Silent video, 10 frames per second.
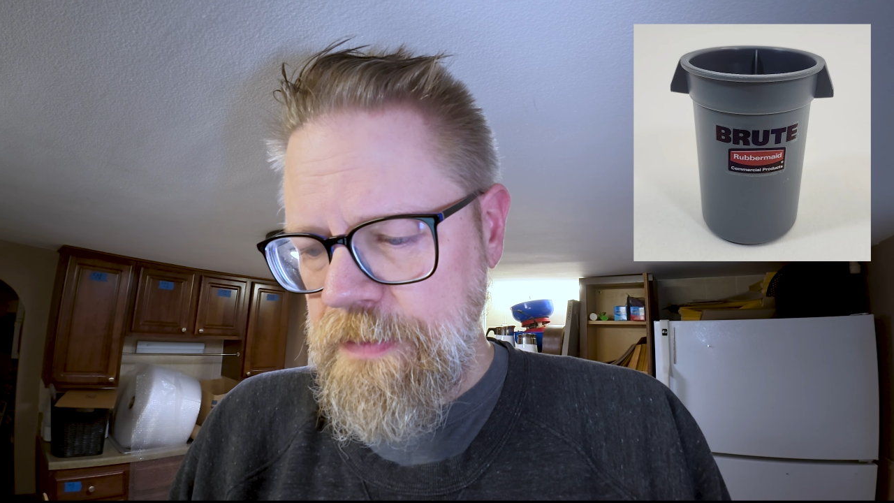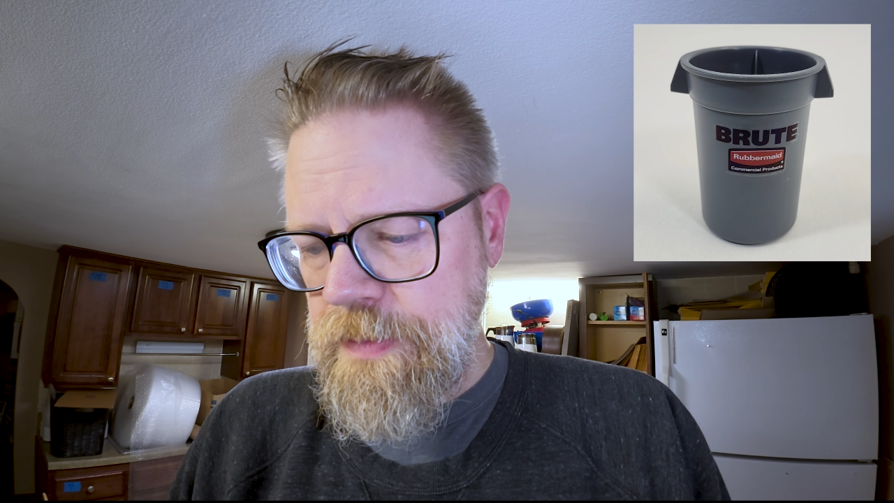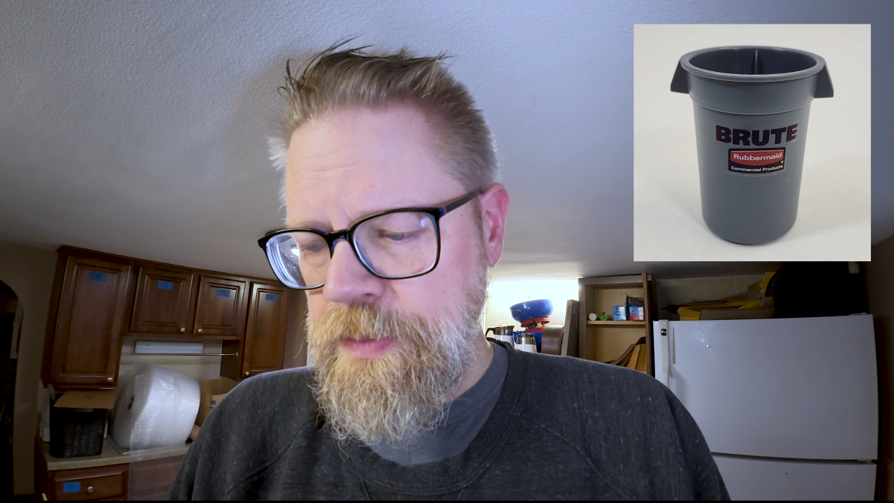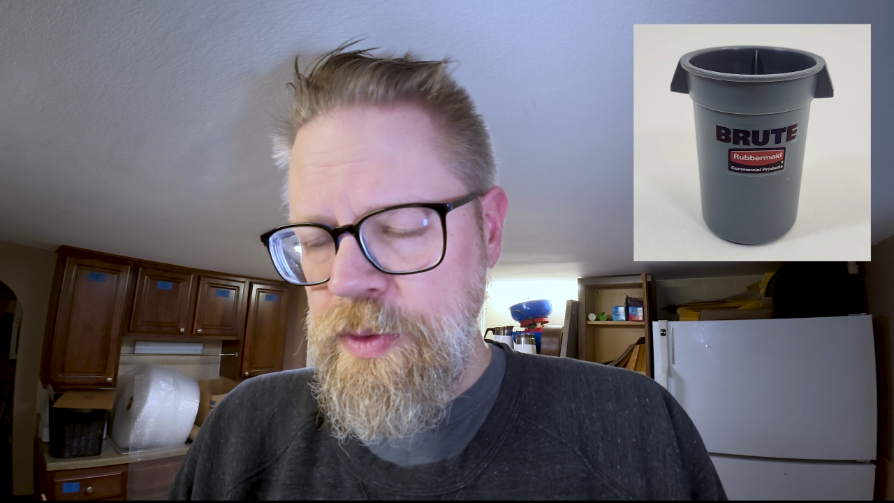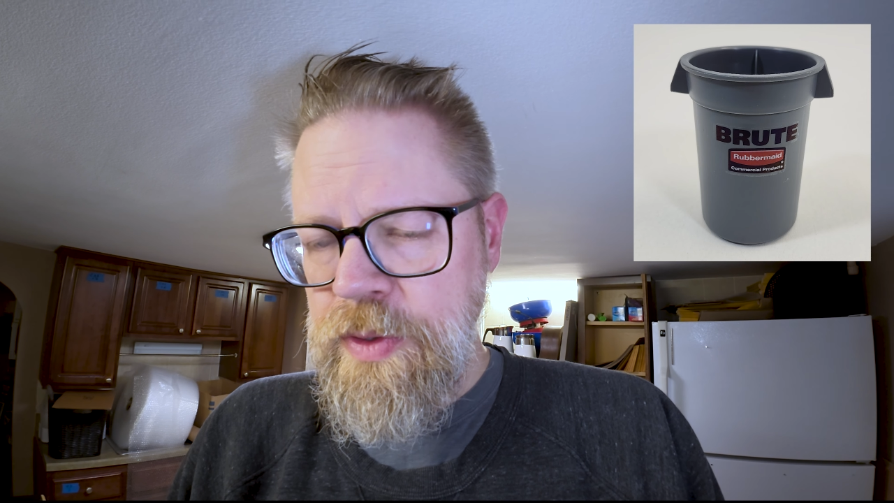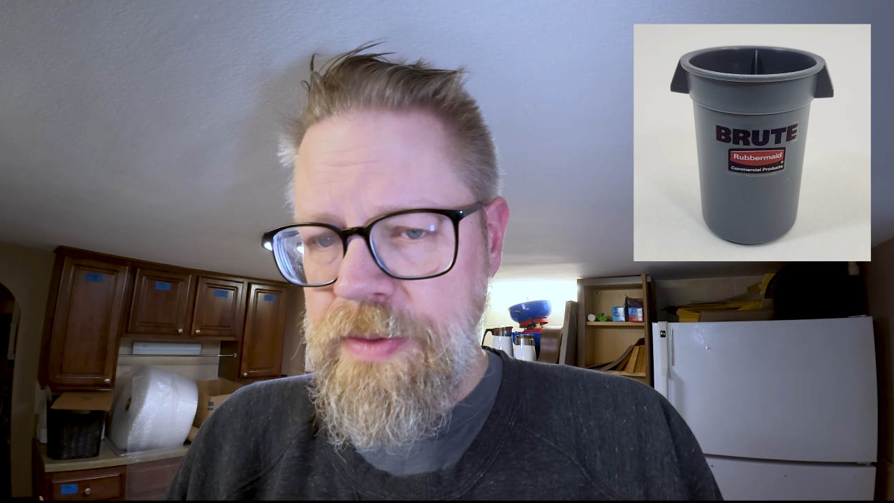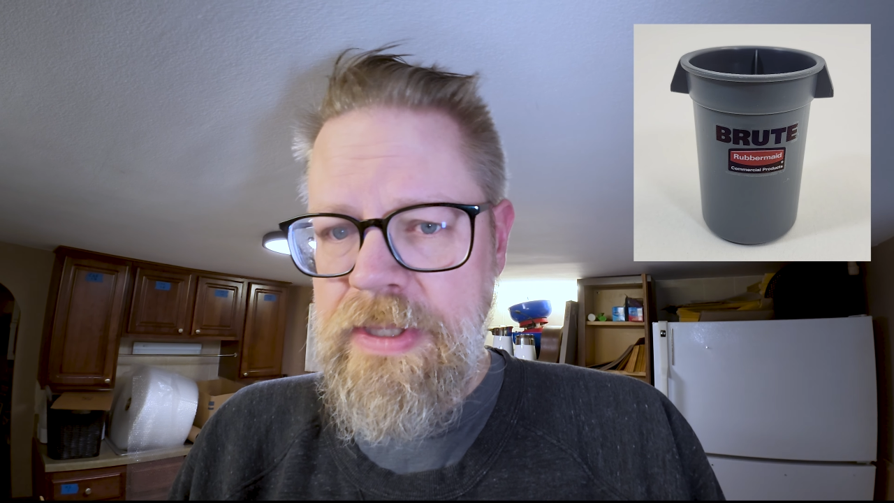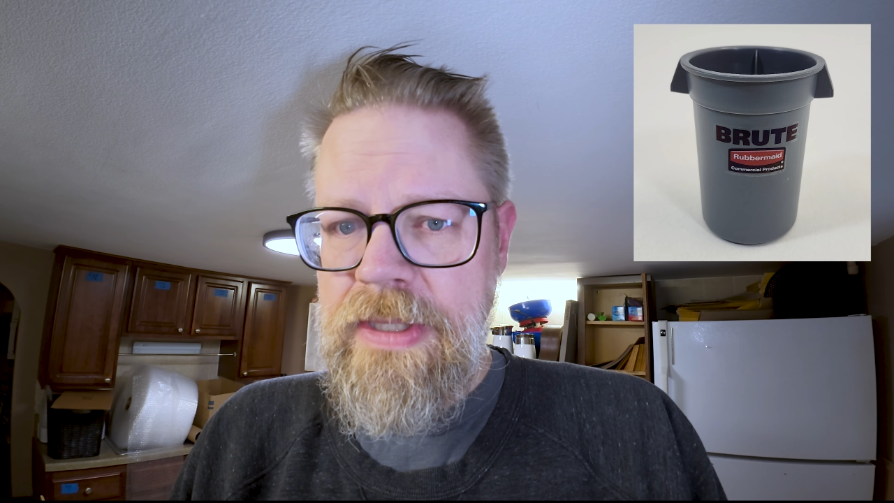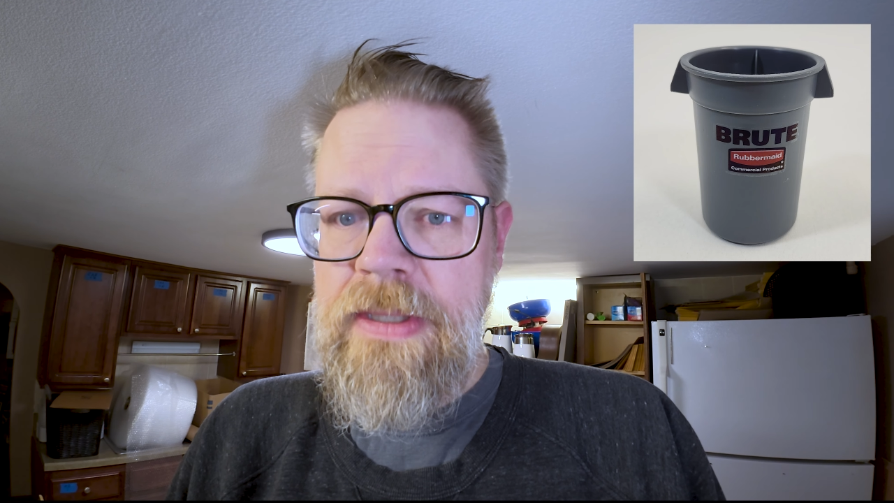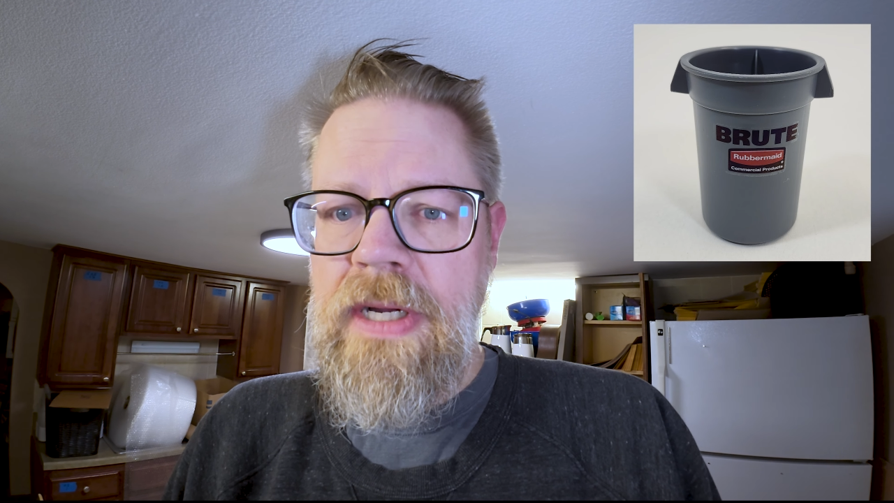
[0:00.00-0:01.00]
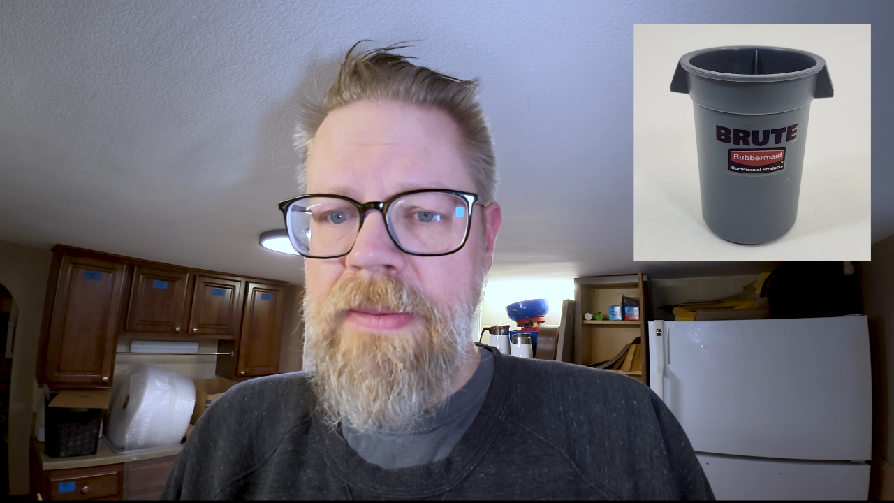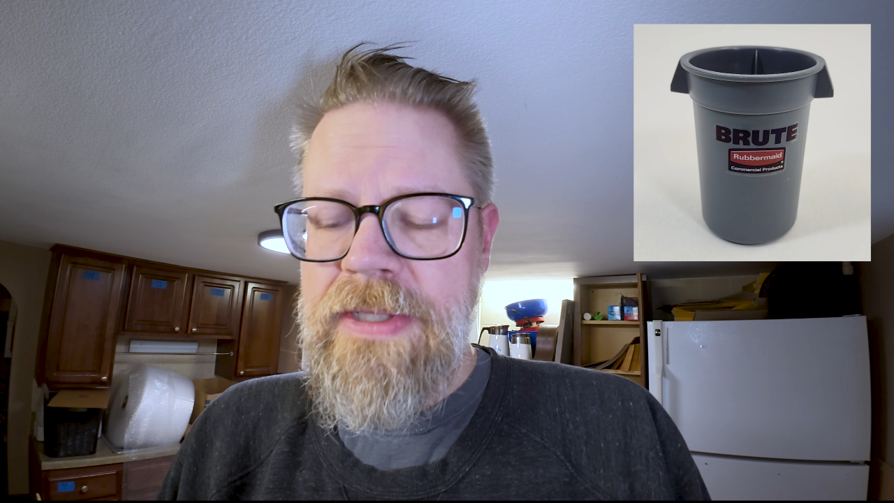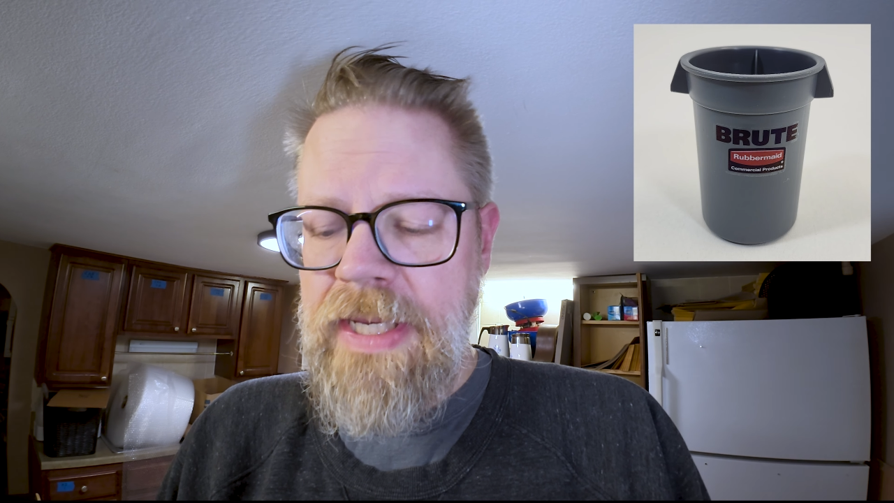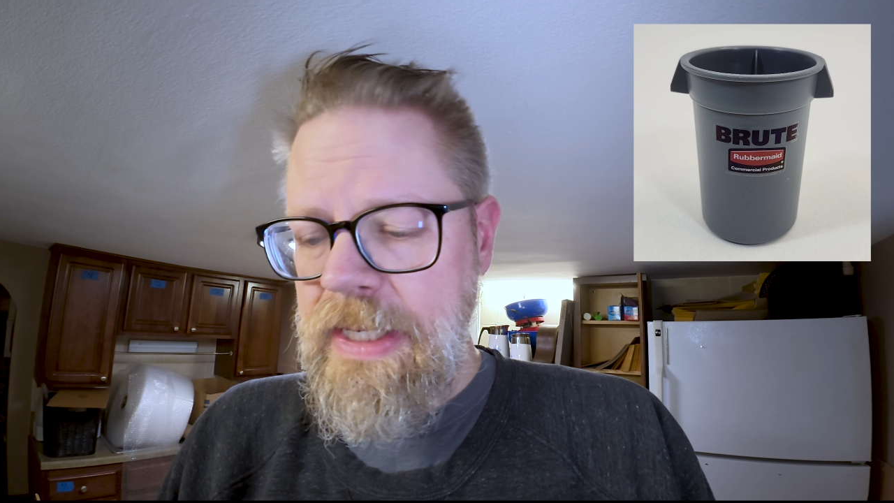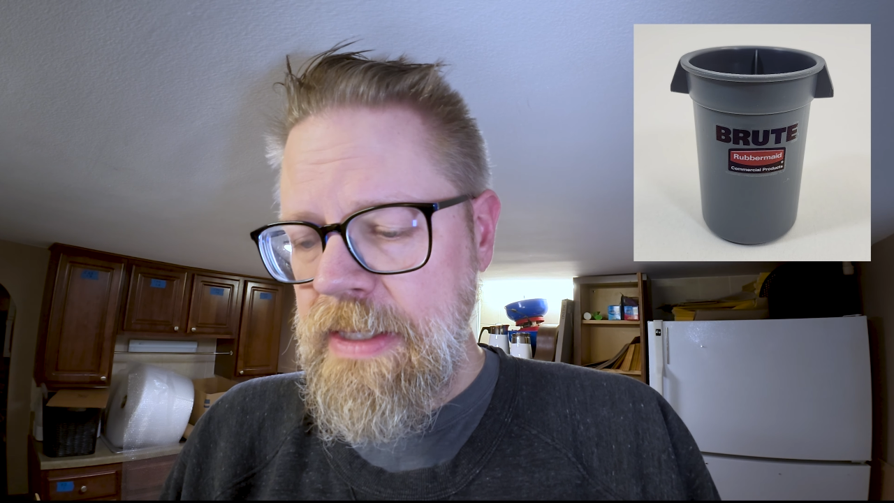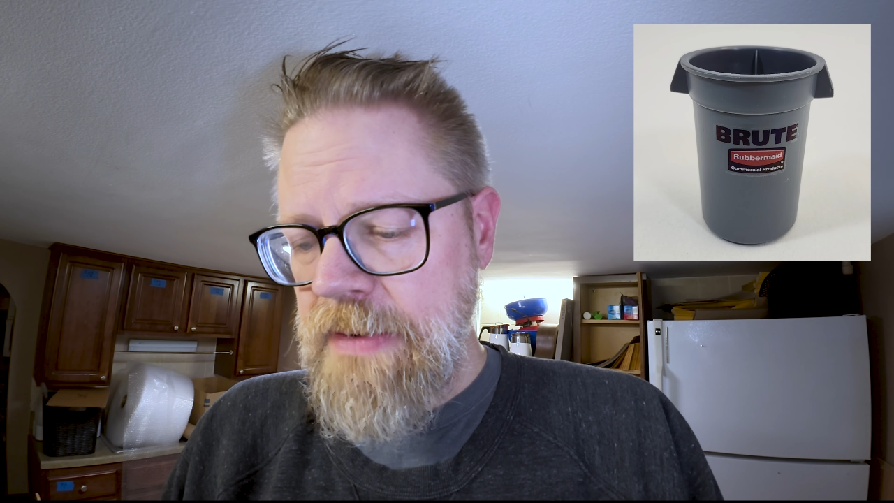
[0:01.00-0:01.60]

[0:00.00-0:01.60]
Brute garbage can